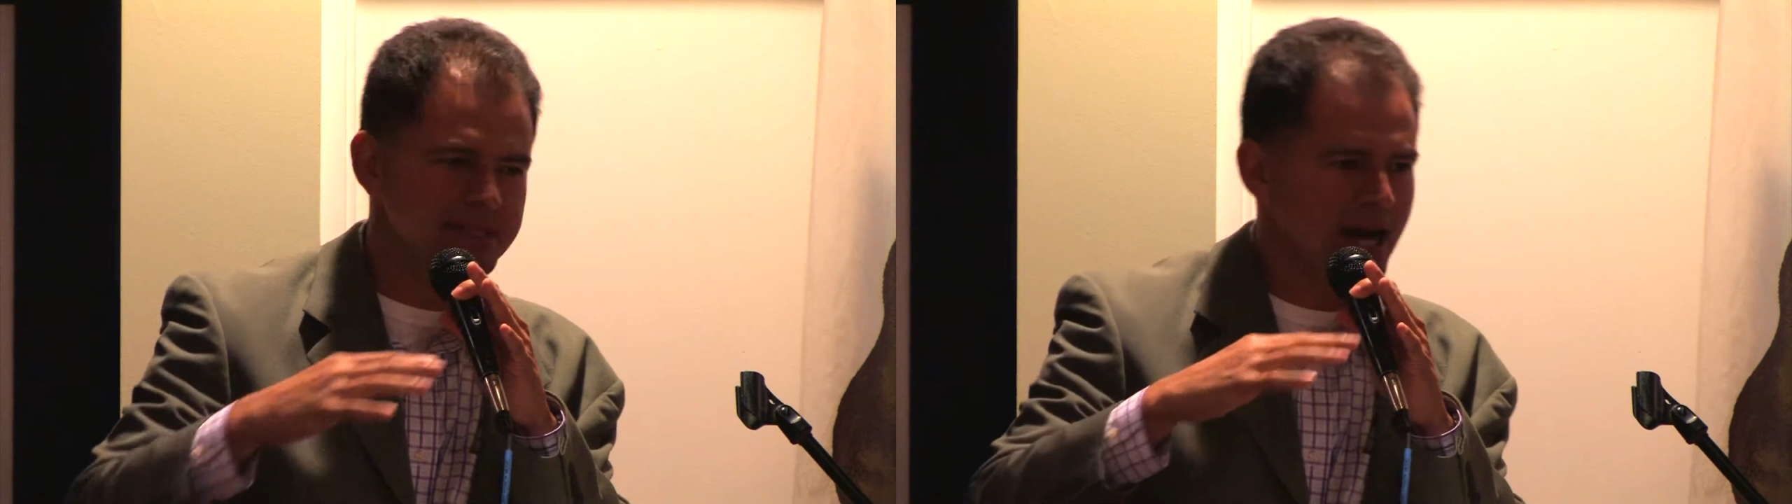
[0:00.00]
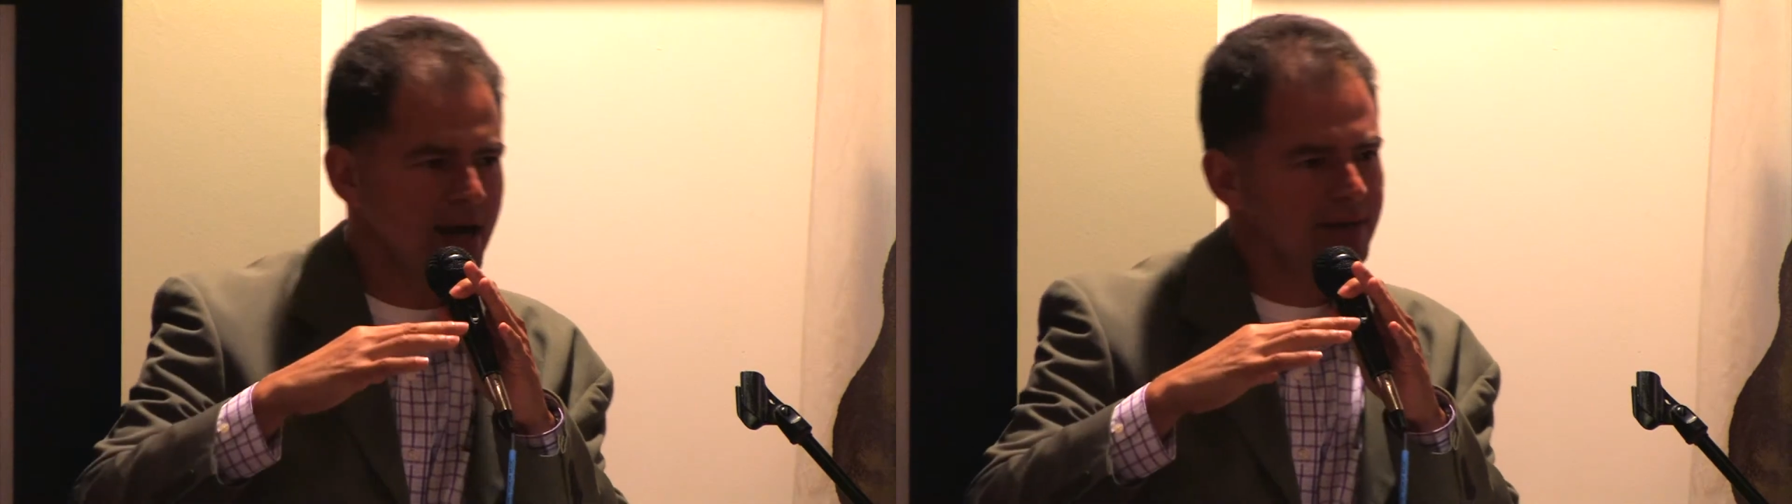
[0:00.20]

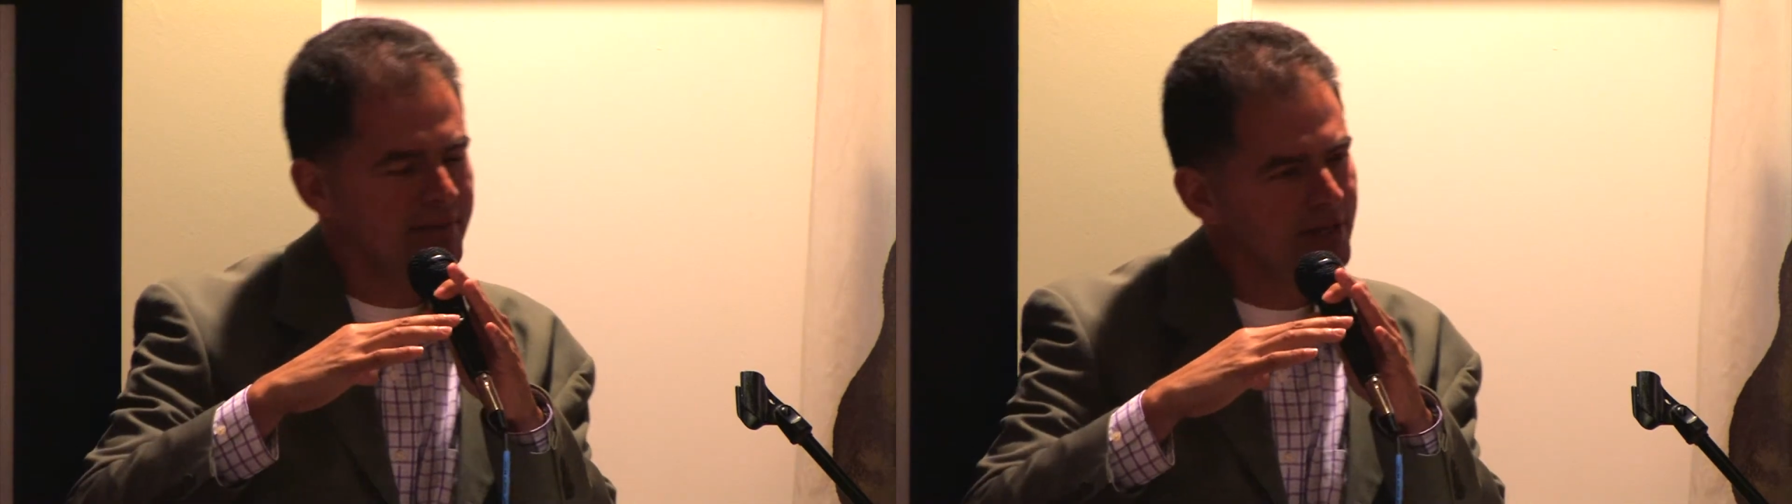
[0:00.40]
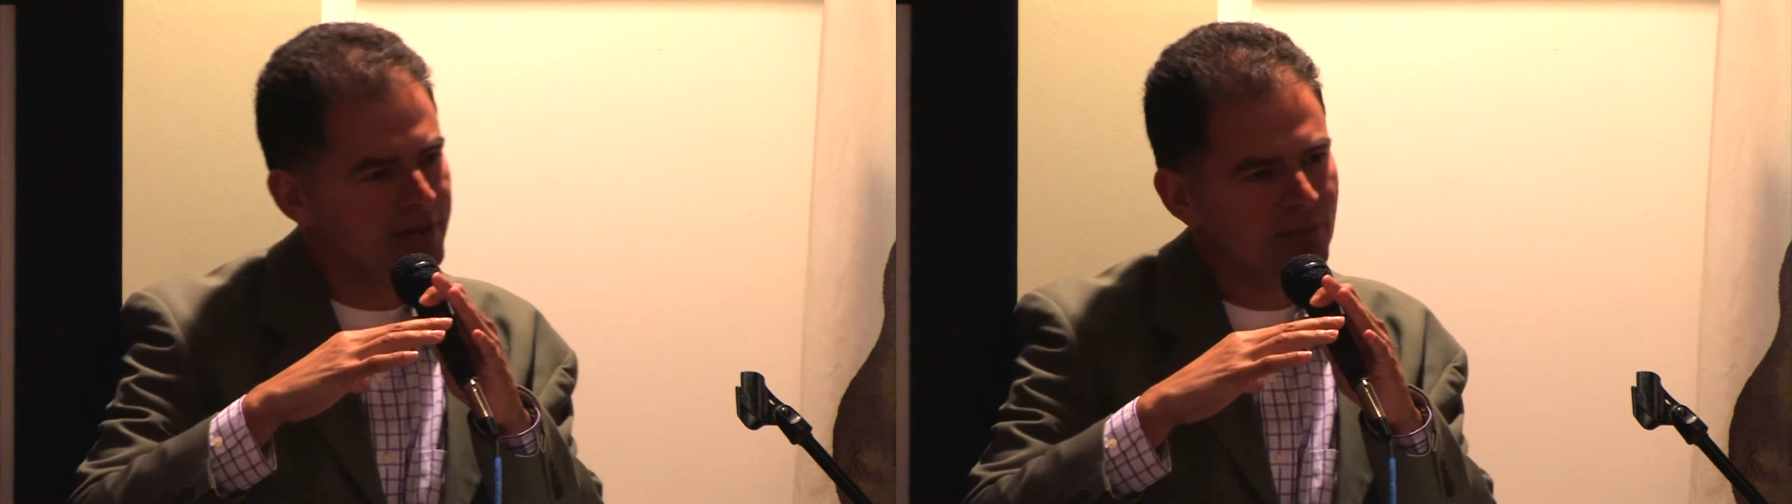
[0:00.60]
tired of
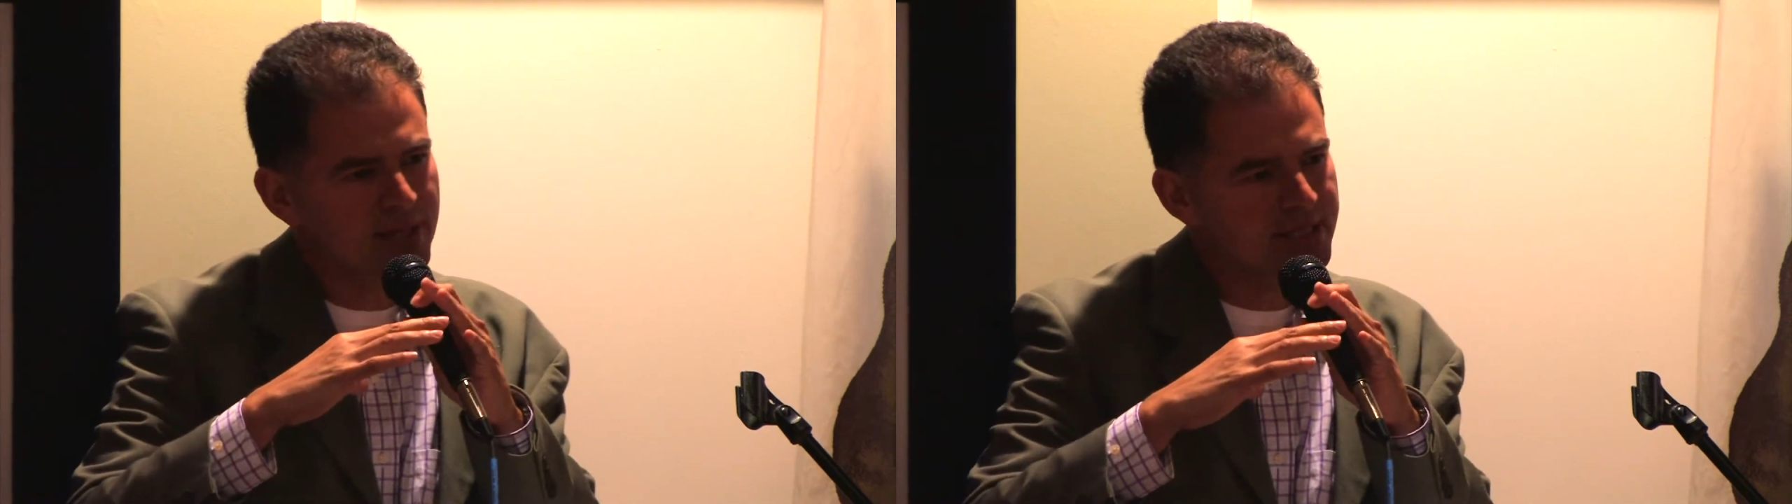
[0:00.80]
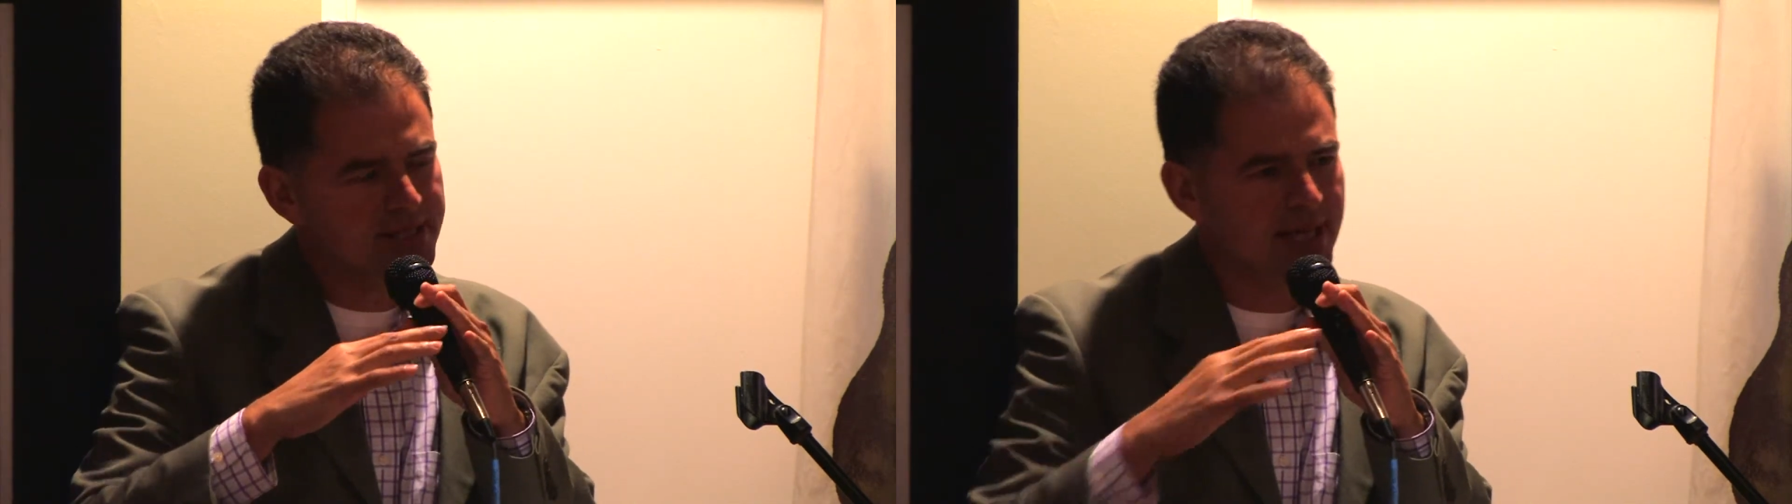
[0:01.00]
hearing
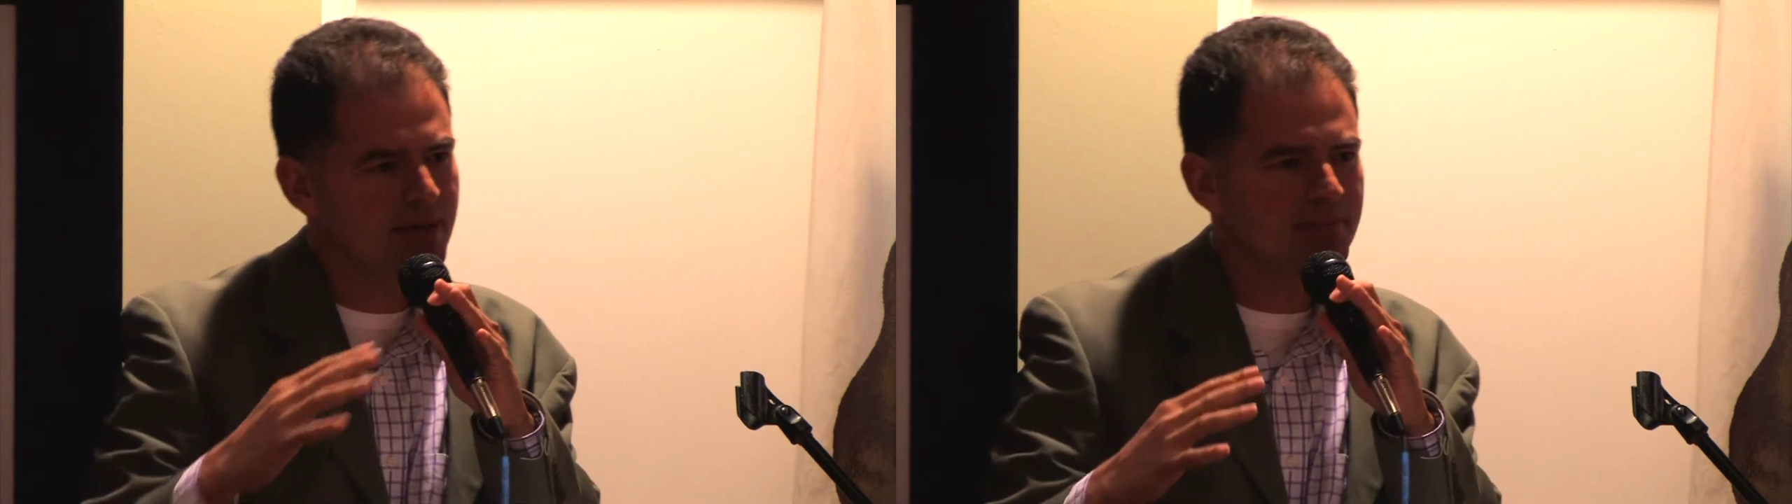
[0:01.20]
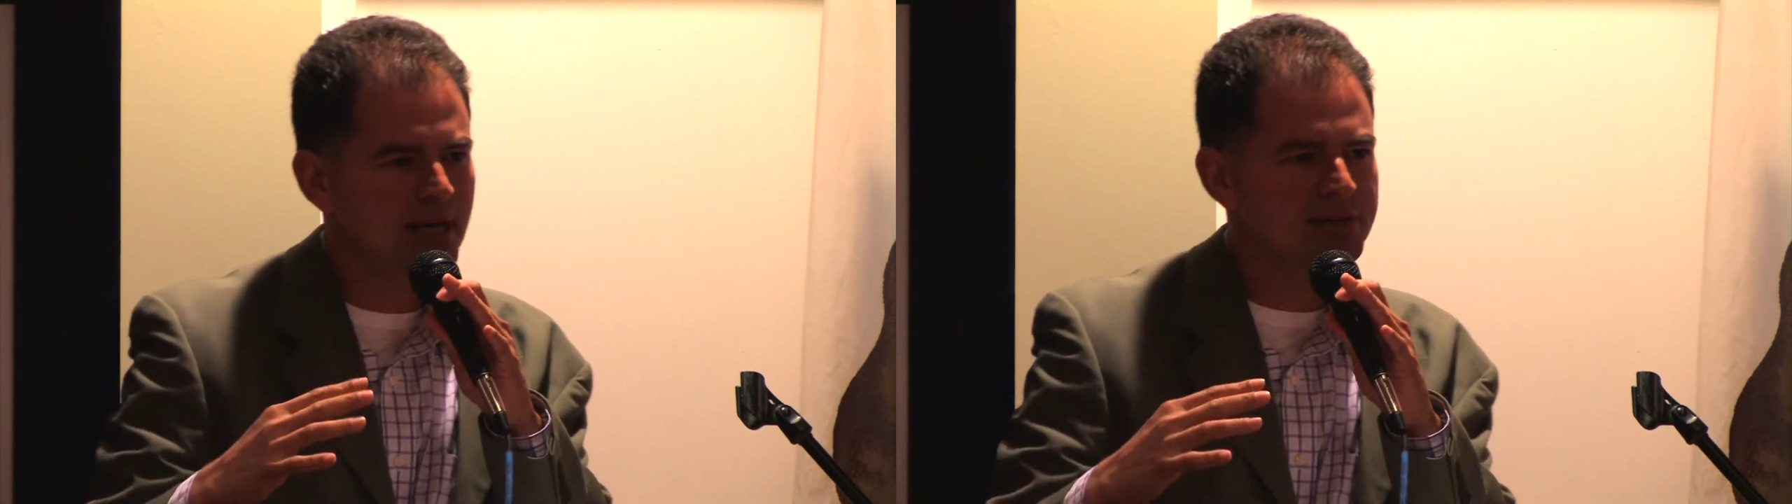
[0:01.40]
what he's saying
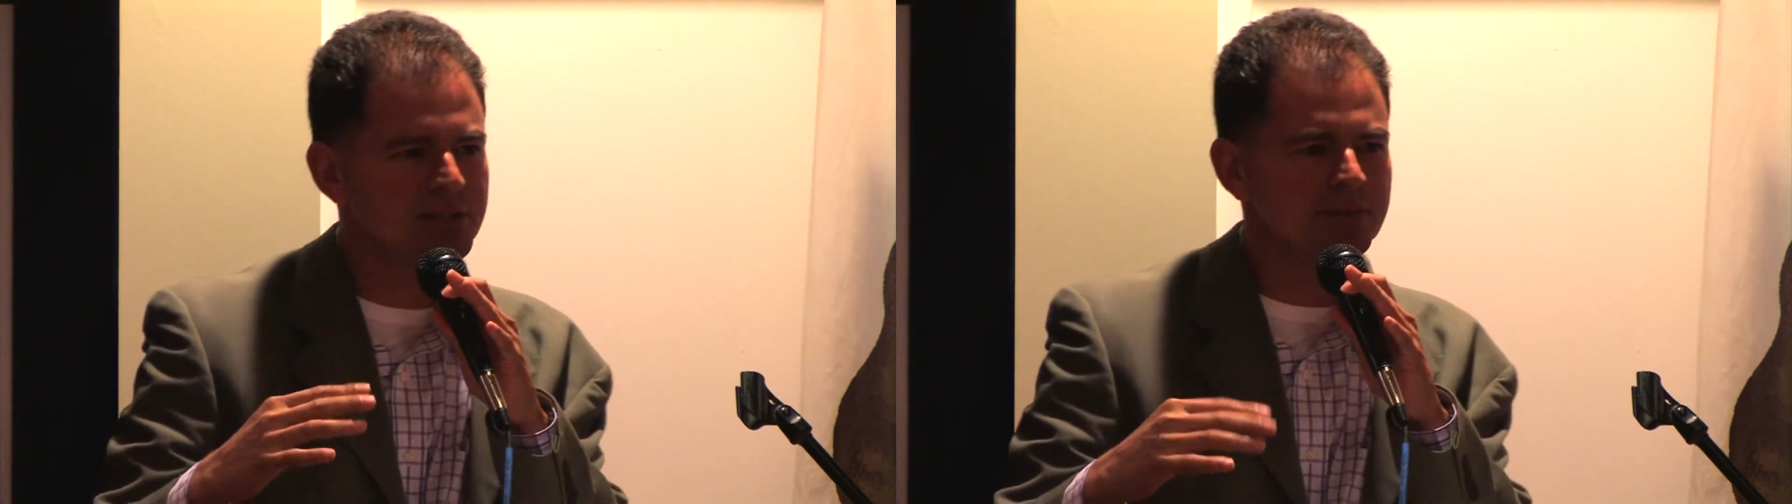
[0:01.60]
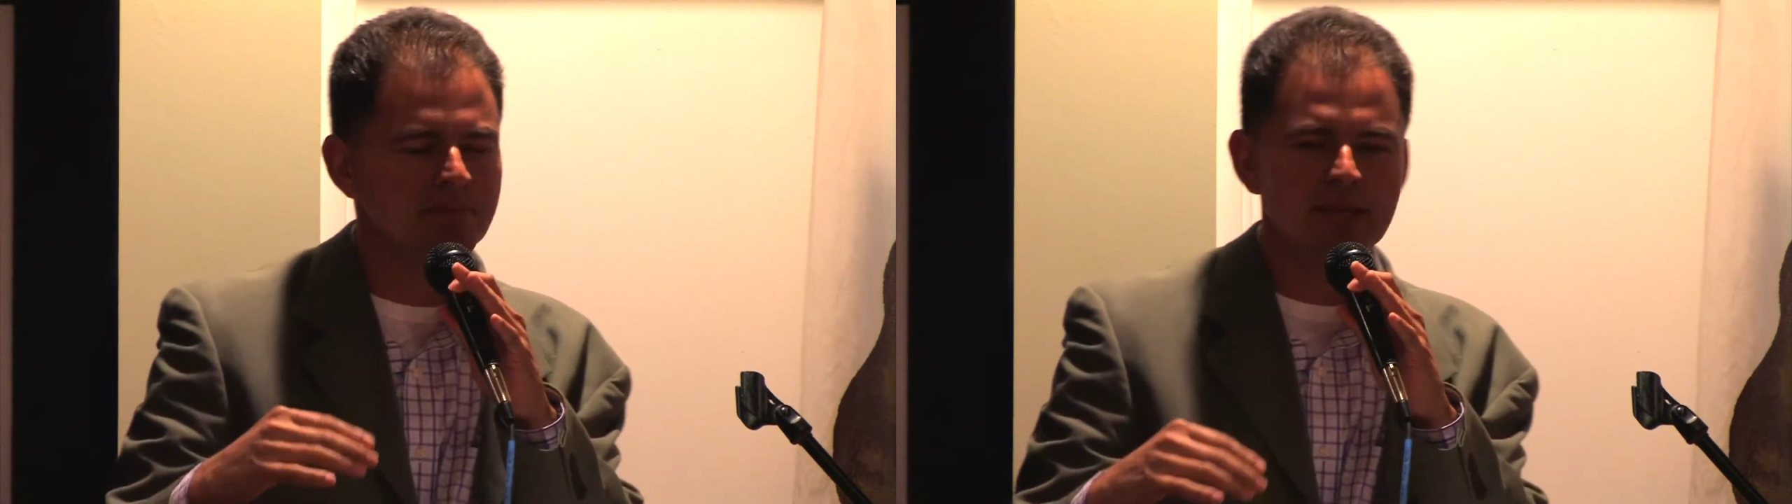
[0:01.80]
about
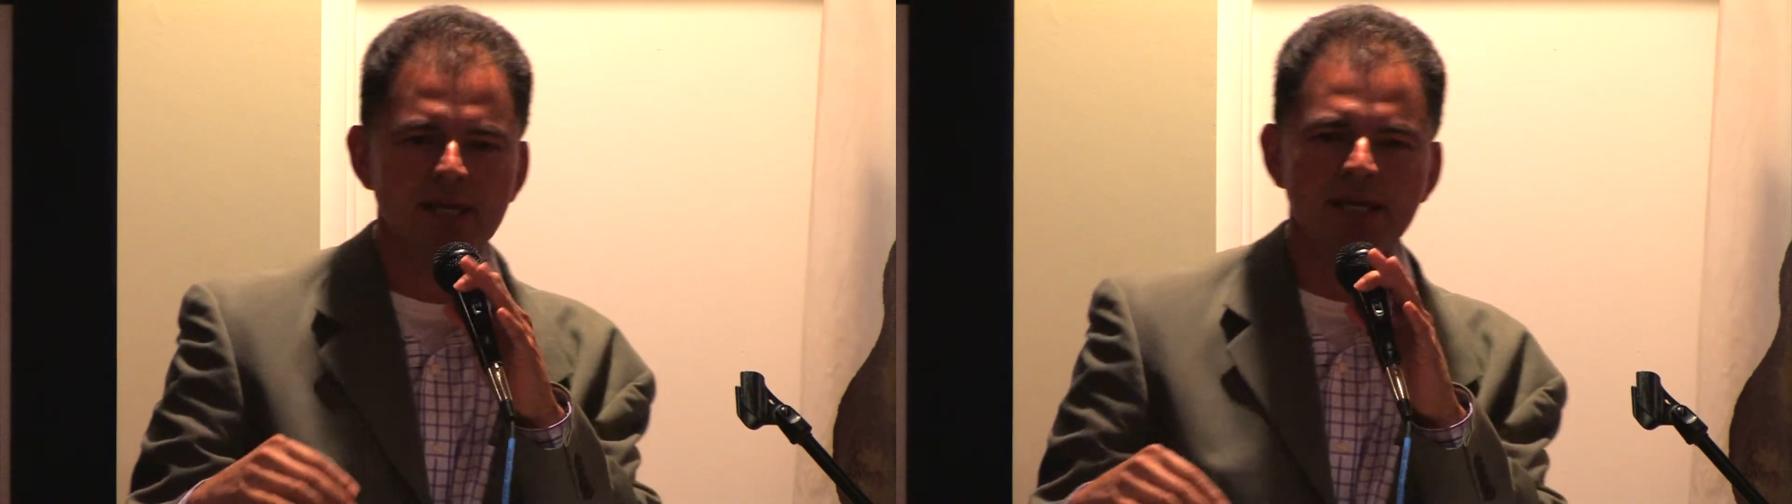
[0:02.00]
you.